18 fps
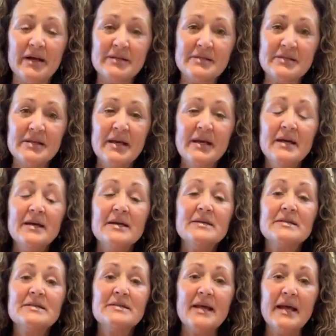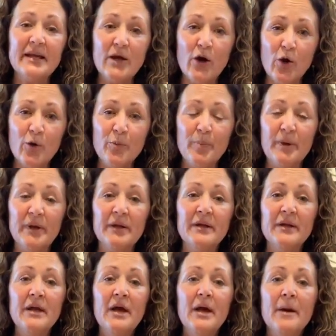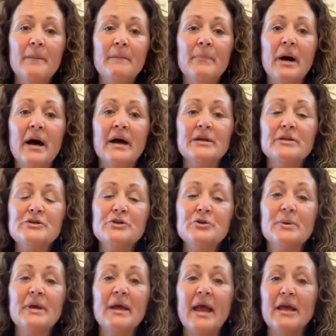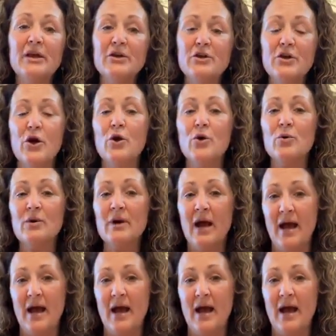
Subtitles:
stay open, but doing a no